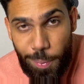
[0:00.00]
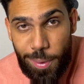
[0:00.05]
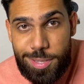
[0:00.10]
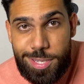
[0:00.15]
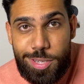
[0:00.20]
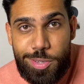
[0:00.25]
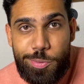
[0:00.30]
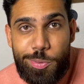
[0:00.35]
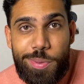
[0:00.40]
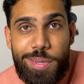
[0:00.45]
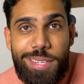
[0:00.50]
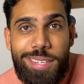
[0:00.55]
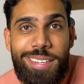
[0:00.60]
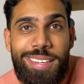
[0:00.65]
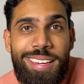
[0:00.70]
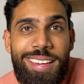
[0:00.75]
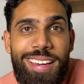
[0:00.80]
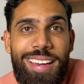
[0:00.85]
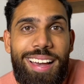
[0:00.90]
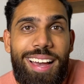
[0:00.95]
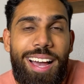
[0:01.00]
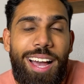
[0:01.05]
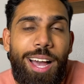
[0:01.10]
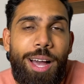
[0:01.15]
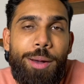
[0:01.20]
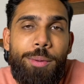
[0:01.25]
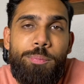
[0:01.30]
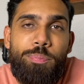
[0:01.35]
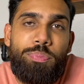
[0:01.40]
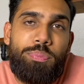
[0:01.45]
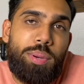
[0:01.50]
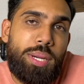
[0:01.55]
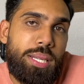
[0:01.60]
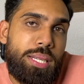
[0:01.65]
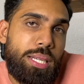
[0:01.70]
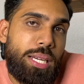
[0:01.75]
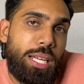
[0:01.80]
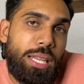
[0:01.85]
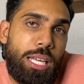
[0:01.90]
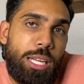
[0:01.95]
message me.
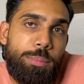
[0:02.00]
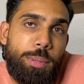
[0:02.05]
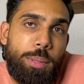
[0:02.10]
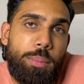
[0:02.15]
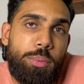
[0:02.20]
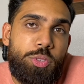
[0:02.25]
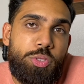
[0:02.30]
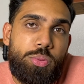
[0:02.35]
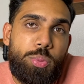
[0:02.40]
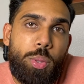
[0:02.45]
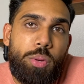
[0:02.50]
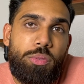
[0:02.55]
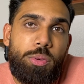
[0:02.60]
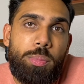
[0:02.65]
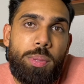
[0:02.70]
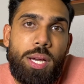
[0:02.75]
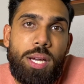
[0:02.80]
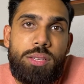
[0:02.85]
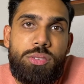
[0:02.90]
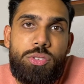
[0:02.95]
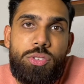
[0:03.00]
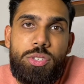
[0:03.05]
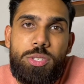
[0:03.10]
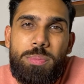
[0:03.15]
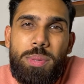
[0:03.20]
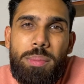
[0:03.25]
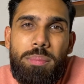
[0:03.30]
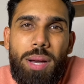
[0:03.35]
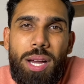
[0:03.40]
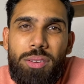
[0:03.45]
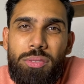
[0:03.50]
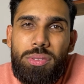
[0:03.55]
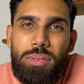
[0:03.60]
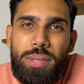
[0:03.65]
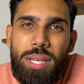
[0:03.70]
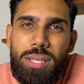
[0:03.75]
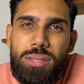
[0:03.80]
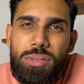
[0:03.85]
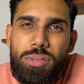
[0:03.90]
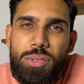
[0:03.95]
But a lot of people just won't reply, so just be mindful of
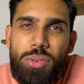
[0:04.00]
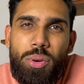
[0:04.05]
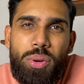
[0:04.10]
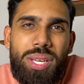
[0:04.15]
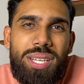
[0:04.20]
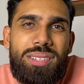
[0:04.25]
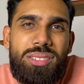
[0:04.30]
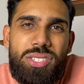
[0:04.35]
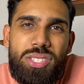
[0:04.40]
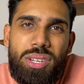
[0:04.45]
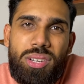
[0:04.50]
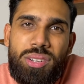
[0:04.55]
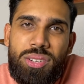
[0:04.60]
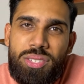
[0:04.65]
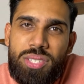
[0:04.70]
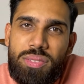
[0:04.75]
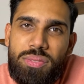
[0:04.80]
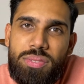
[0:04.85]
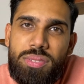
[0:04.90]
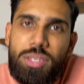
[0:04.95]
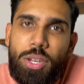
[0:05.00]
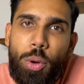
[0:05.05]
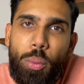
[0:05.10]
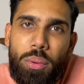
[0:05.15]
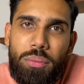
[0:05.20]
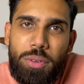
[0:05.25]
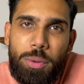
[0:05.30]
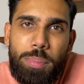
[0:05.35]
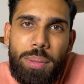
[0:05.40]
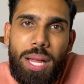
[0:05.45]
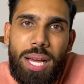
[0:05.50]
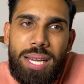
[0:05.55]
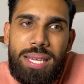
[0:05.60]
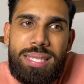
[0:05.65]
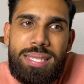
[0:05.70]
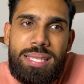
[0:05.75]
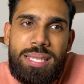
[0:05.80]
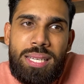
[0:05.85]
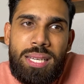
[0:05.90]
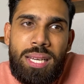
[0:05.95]
that, so don't get discouraged if no one
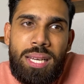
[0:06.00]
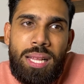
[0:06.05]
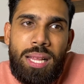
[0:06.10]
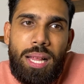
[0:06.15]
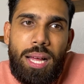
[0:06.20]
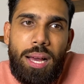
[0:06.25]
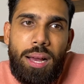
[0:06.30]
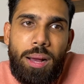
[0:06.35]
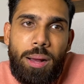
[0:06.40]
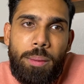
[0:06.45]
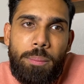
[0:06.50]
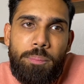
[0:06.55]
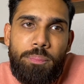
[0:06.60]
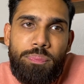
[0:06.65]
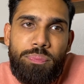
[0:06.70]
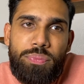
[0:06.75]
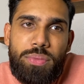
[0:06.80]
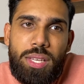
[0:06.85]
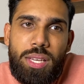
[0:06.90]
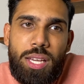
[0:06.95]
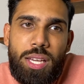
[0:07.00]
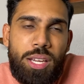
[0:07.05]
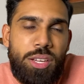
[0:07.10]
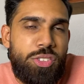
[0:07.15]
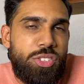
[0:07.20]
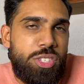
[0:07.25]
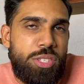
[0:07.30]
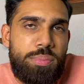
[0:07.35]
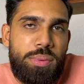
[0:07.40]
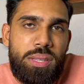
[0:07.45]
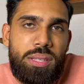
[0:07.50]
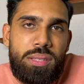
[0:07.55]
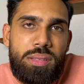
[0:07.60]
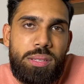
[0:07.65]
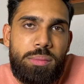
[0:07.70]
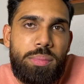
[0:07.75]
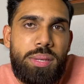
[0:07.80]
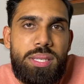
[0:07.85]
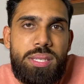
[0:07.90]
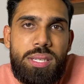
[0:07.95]
replies. It could just be that they're
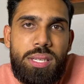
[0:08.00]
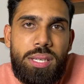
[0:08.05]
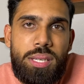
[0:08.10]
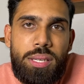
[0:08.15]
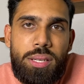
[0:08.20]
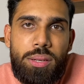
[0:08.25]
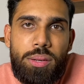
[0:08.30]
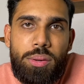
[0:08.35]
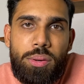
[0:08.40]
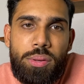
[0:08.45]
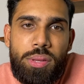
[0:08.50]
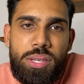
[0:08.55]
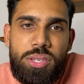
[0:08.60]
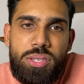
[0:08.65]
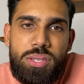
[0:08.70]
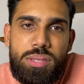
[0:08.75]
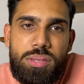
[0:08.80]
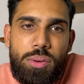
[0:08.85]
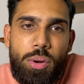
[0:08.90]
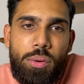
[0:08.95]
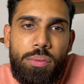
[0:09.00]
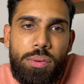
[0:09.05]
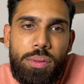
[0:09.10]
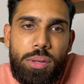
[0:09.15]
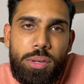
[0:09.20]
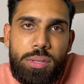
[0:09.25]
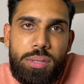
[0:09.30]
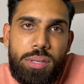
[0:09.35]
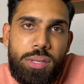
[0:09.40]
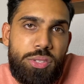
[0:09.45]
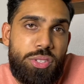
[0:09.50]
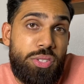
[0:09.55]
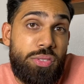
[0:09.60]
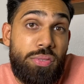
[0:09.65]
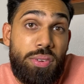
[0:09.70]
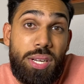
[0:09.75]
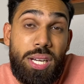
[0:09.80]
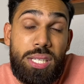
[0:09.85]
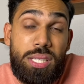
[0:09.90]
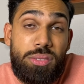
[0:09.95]
busy, or they just overlooked it, or just
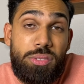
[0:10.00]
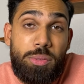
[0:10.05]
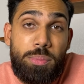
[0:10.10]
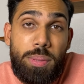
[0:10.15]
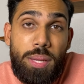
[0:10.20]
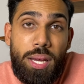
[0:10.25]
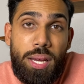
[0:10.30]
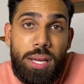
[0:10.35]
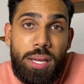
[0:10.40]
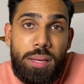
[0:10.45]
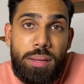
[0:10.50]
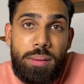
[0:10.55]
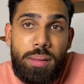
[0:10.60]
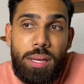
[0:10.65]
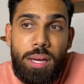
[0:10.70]
forgot to reply,